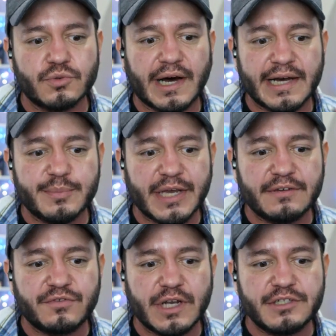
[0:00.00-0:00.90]
iPad
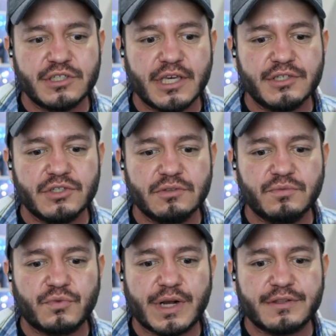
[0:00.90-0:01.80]
for education
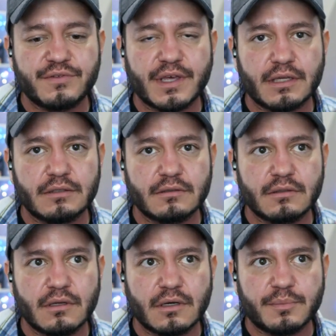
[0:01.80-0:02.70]
rather than
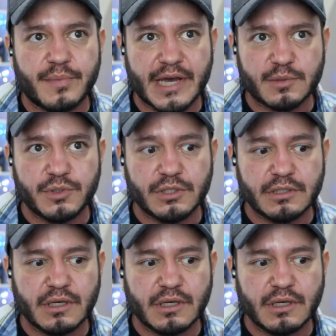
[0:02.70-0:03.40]
a MacBook.